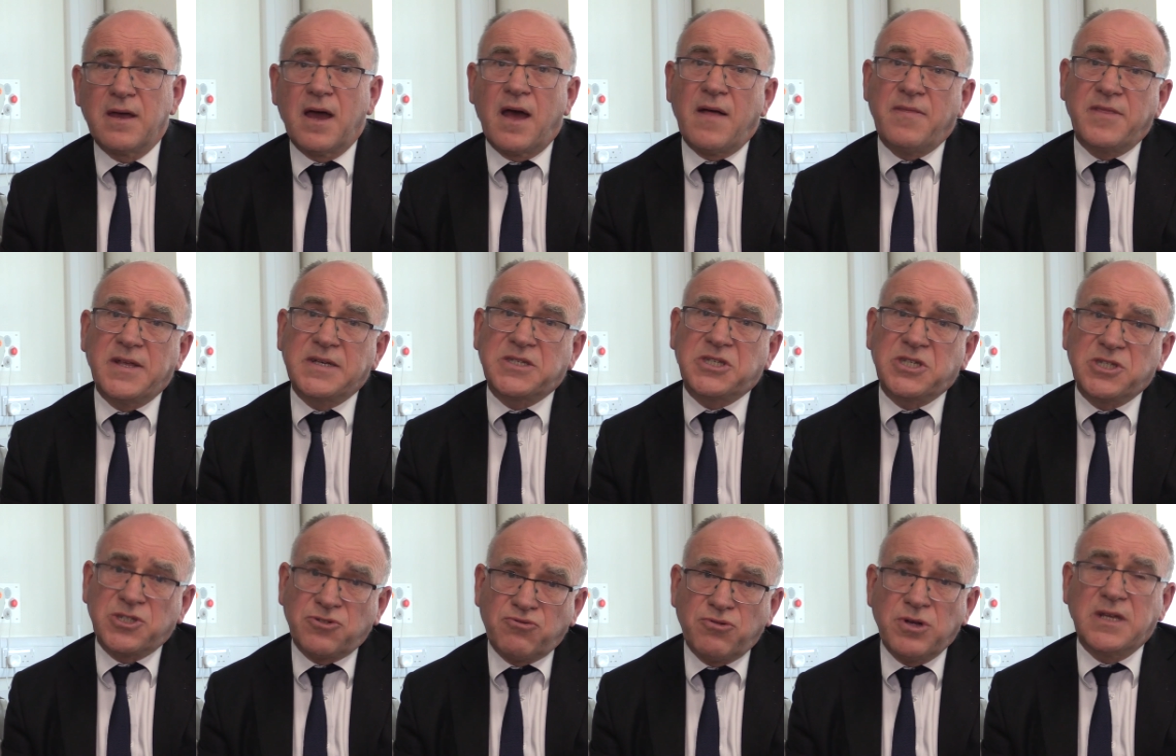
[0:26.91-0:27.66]
And
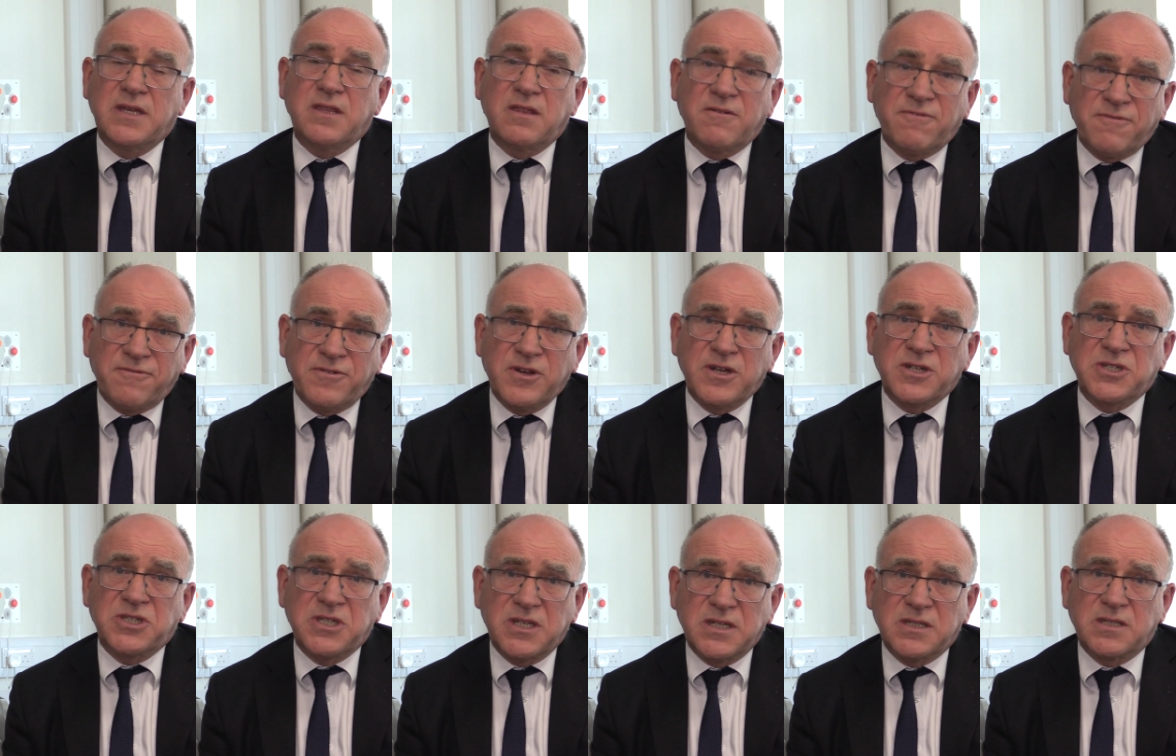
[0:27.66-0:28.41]
this is really the
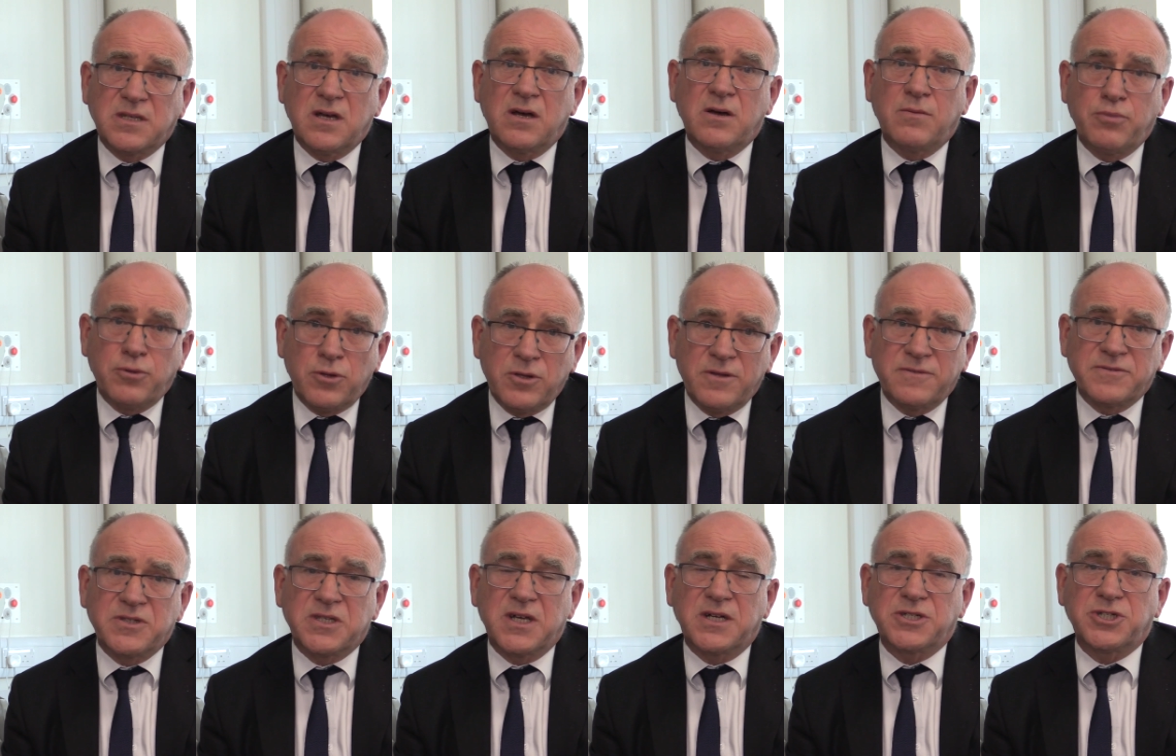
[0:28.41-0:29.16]
first example
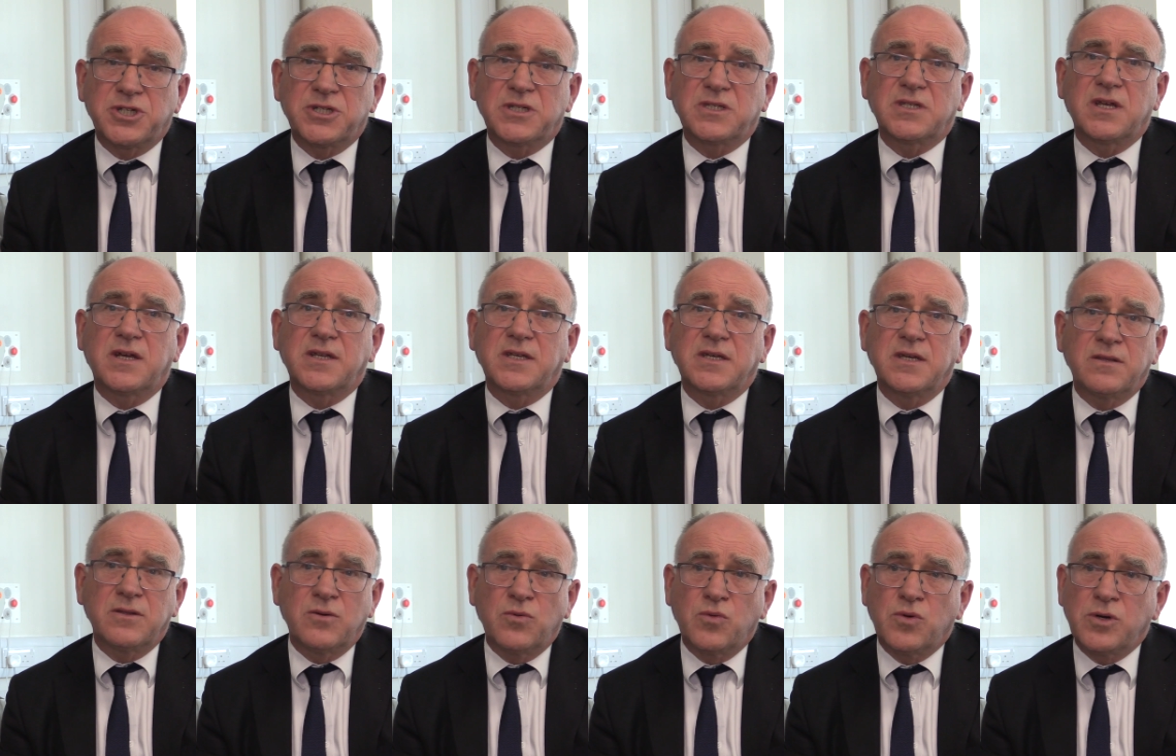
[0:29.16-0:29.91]
of such a study
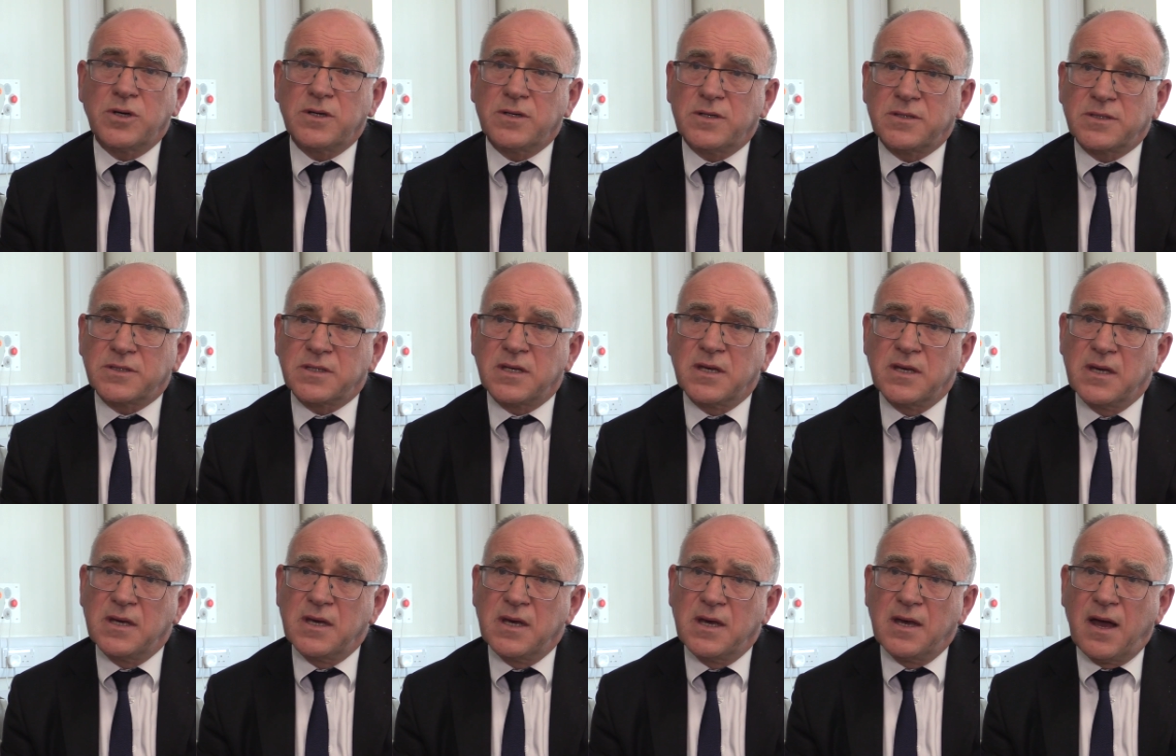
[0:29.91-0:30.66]
in the world.
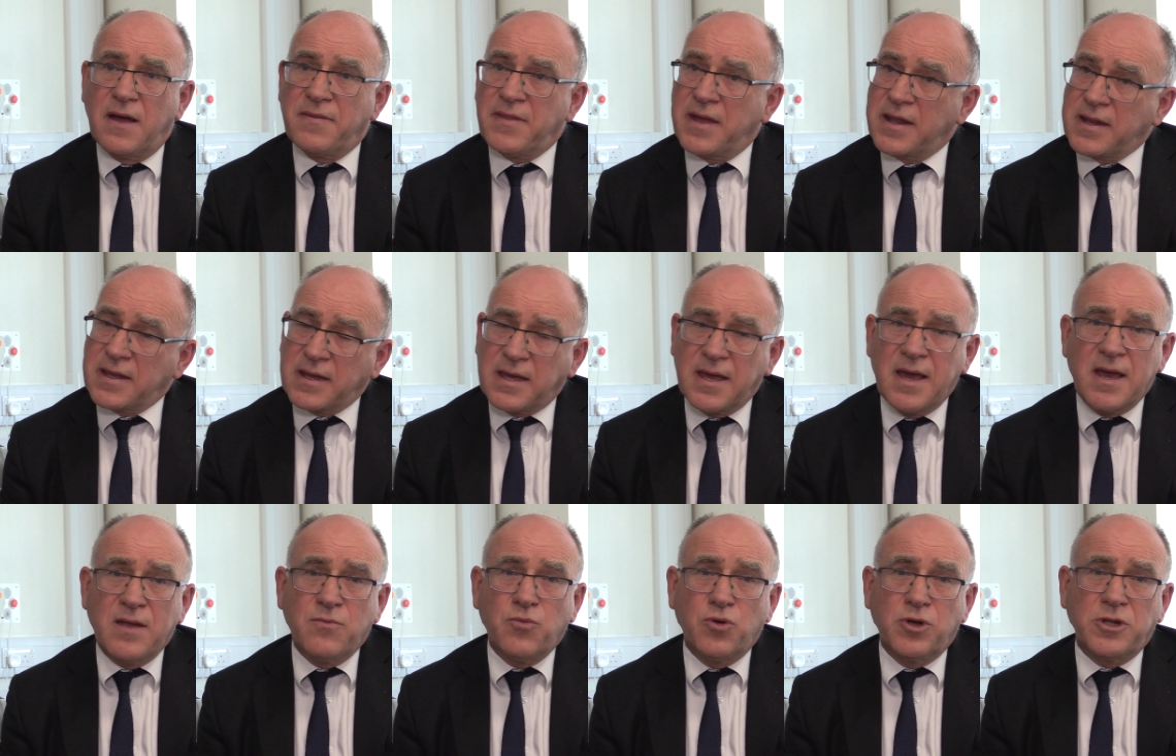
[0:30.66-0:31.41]
And that,
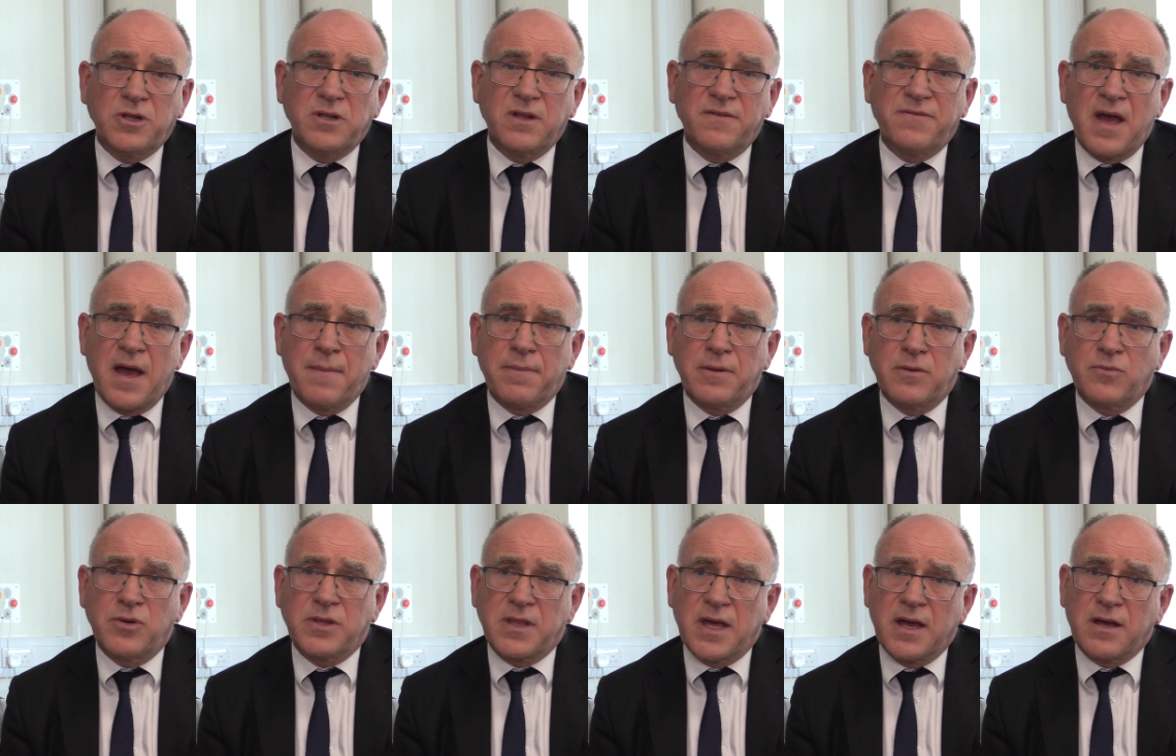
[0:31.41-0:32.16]
again, wouldn't have
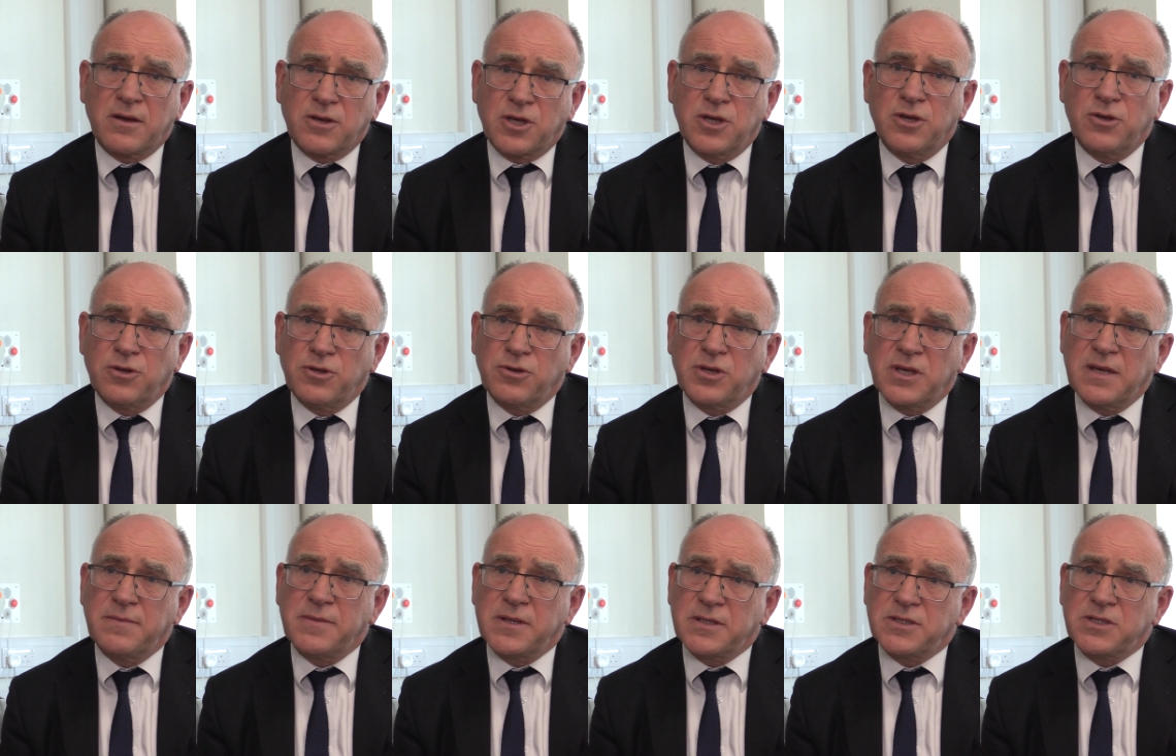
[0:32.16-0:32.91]
happened without acute
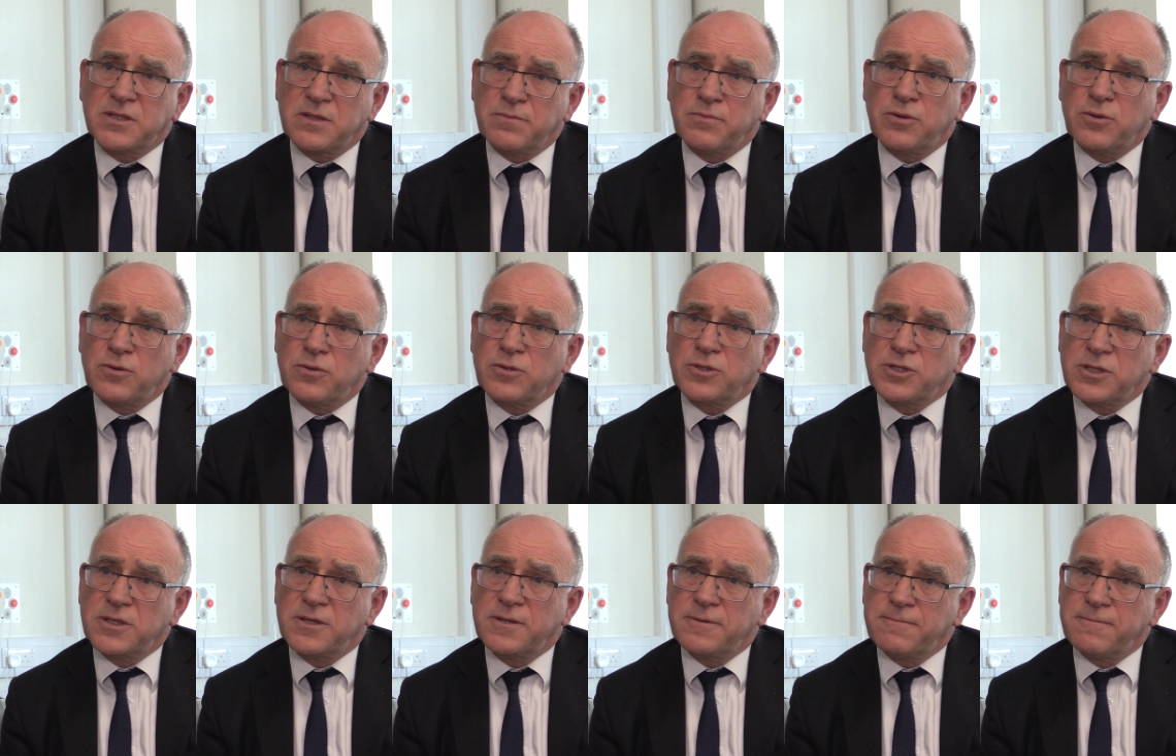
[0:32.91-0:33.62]
leukemia support.